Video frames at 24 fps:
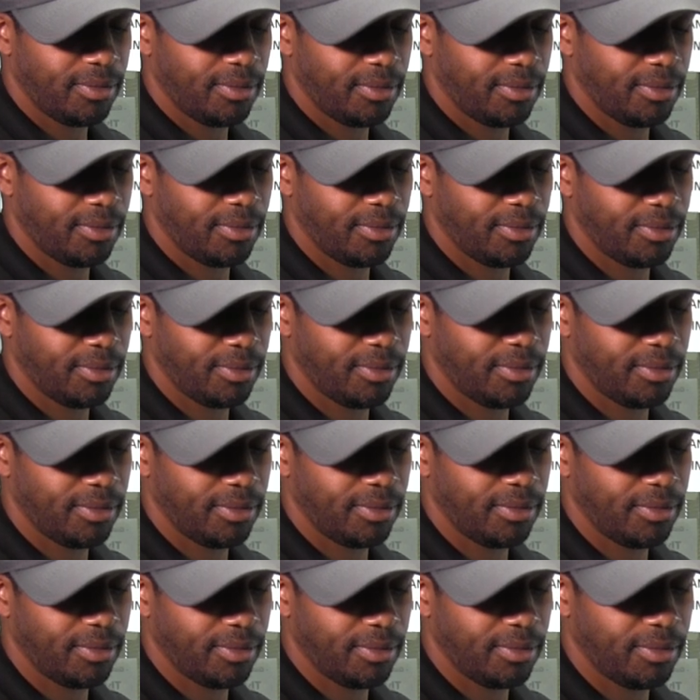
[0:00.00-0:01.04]

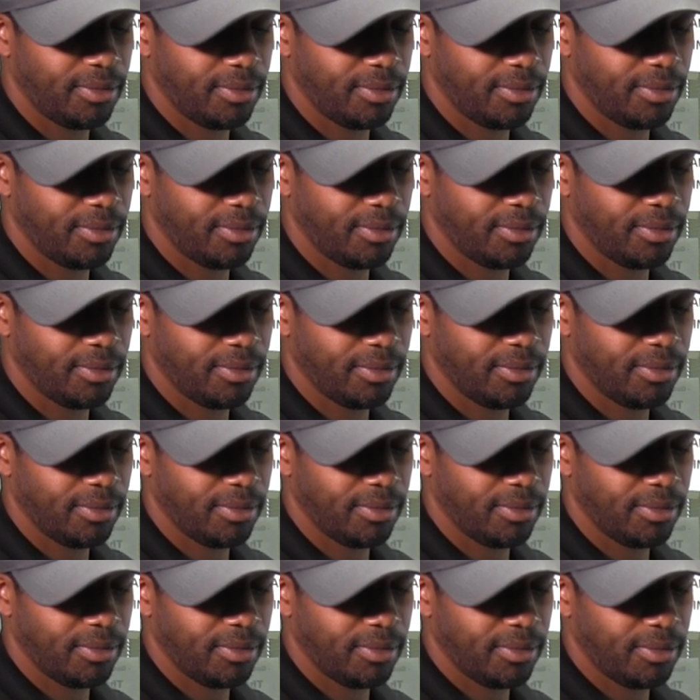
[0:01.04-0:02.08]

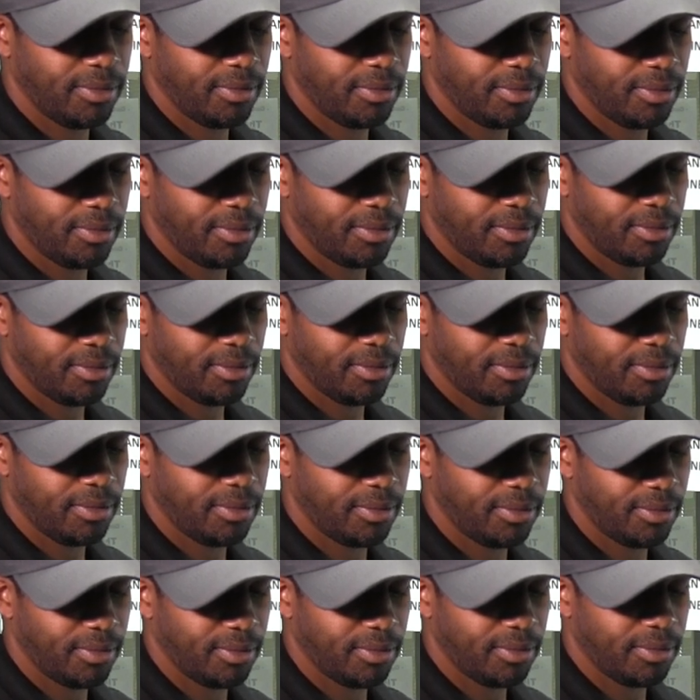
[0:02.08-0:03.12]

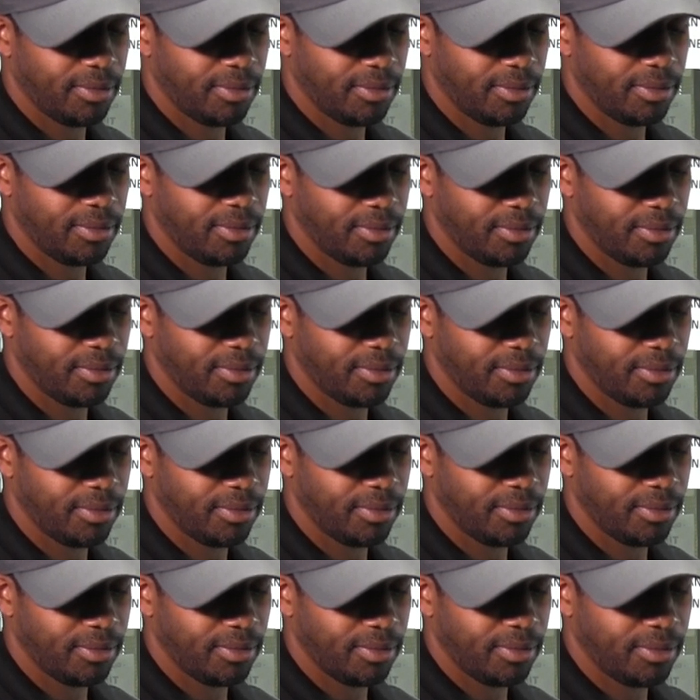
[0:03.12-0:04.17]

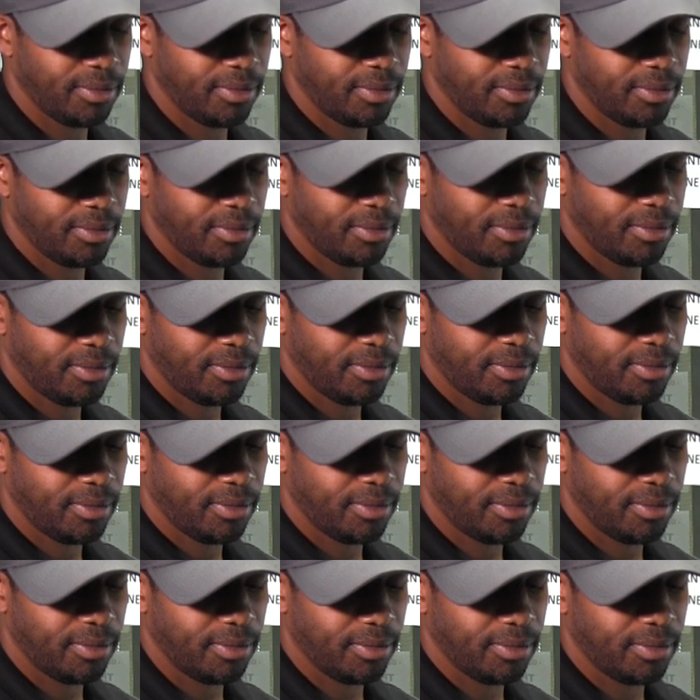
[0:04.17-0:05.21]

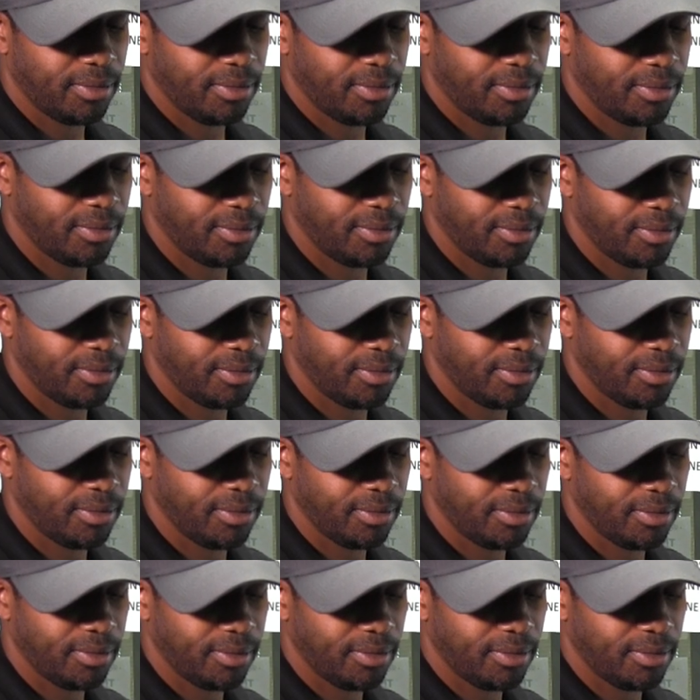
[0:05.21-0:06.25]

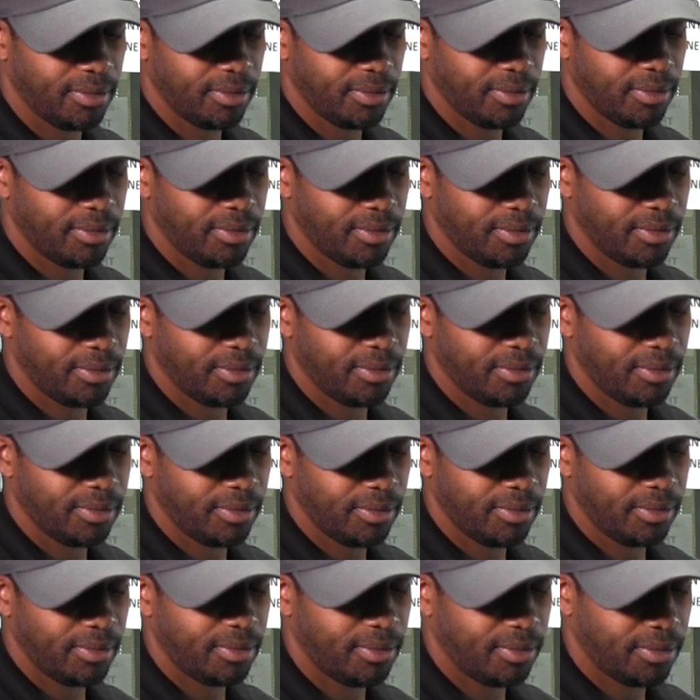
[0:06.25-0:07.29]

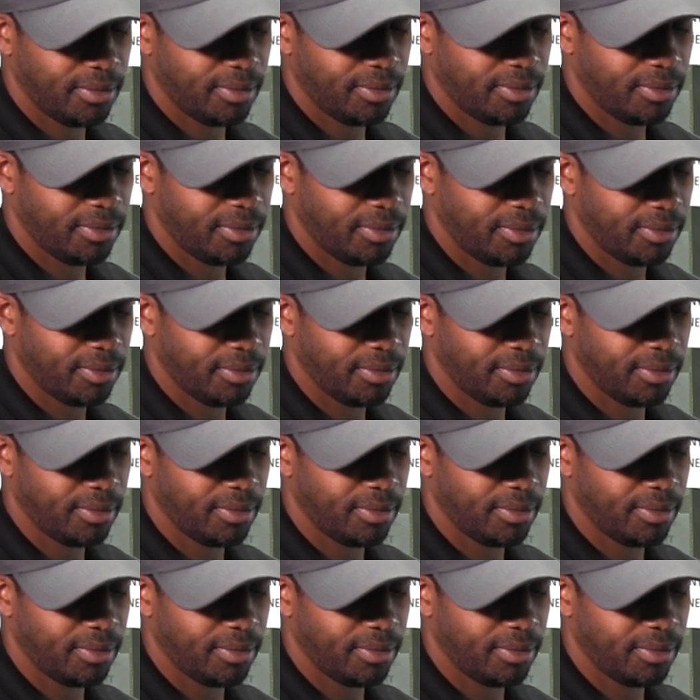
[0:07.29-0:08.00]
The person shown says nothing.